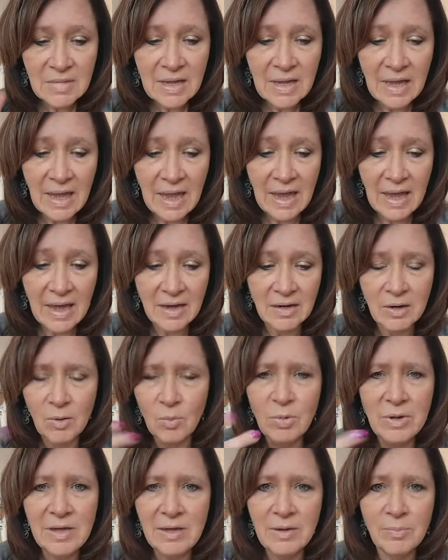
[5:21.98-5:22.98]
And
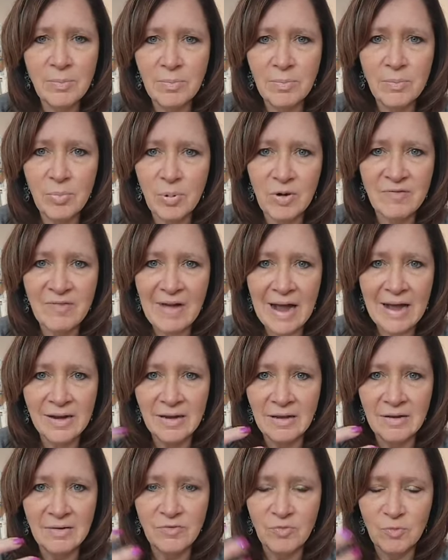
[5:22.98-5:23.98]
we provided